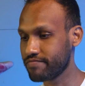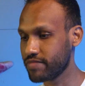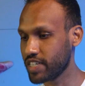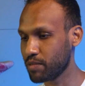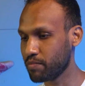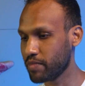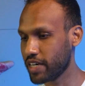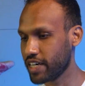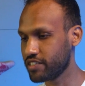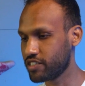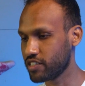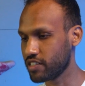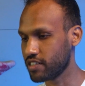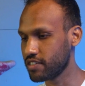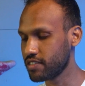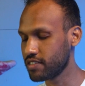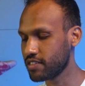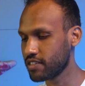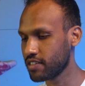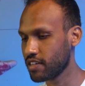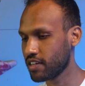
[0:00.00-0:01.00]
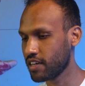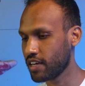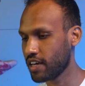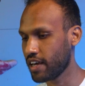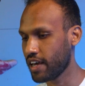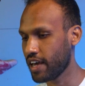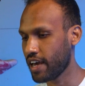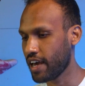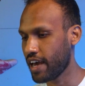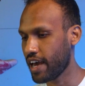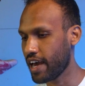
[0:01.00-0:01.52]
images,
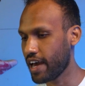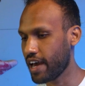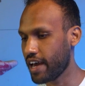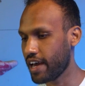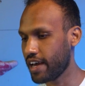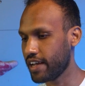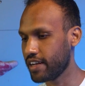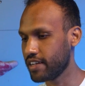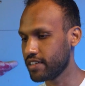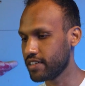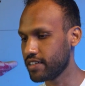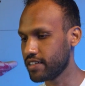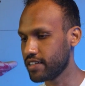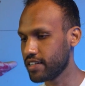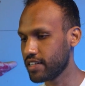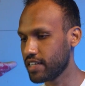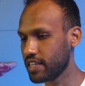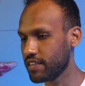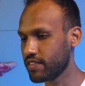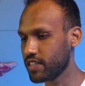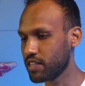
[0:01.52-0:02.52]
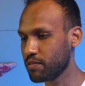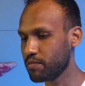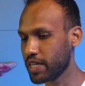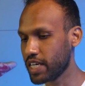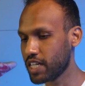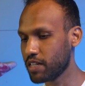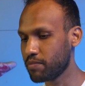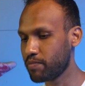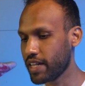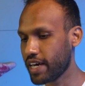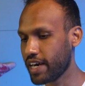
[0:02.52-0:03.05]
and even the
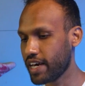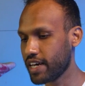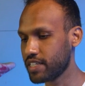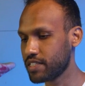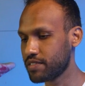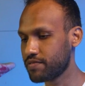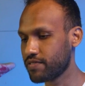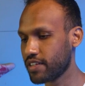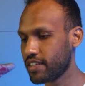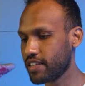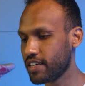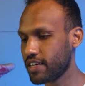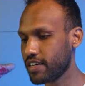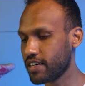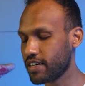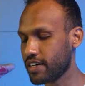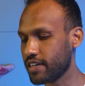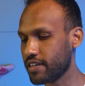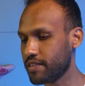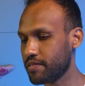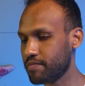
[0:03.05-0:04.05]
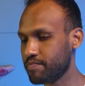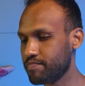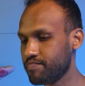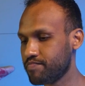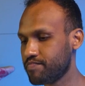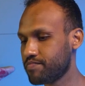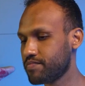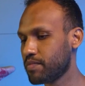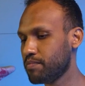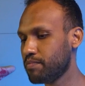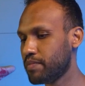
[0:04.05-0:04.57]
meal plans for the
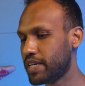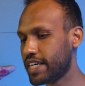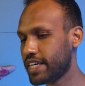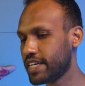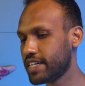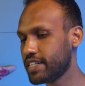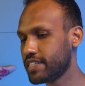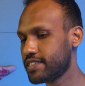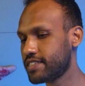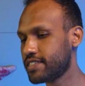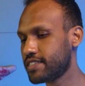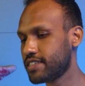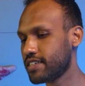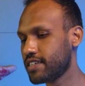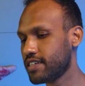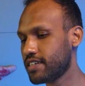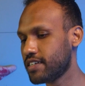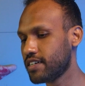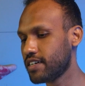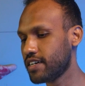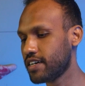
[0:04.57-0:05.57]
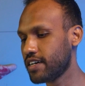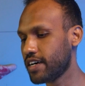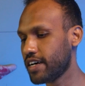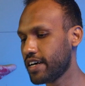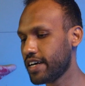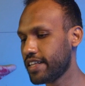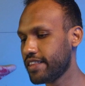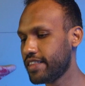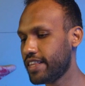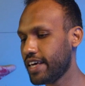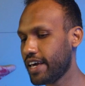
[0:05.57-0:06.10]
meals.
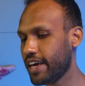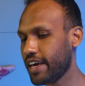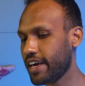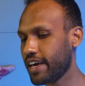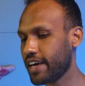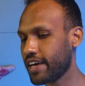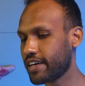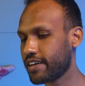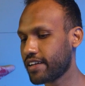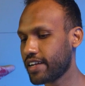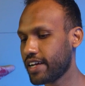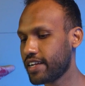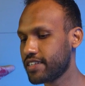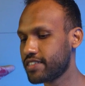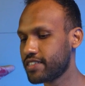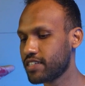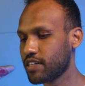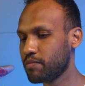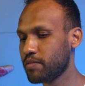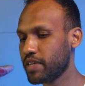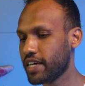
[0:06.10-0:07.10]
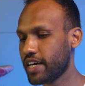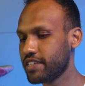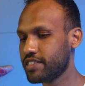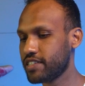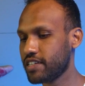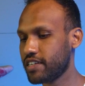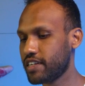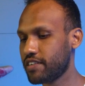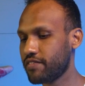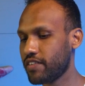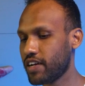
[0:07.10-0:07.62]
They create some AI
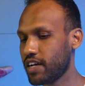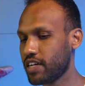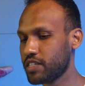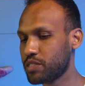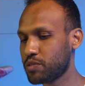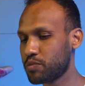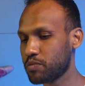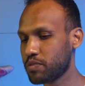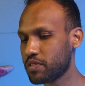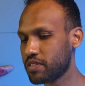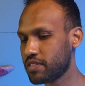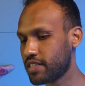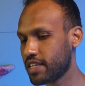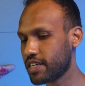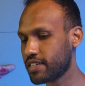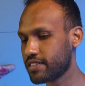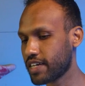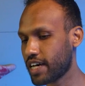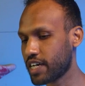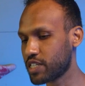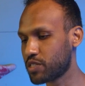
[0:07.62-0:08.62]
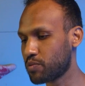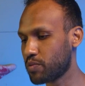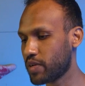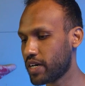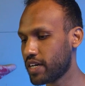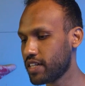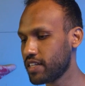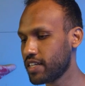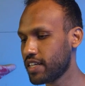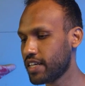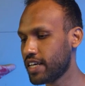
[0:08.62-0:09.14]
generated things as
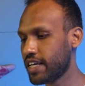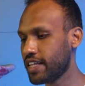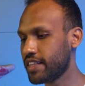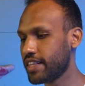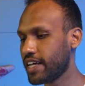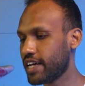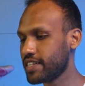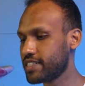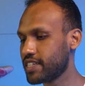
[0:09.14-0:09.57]
well that are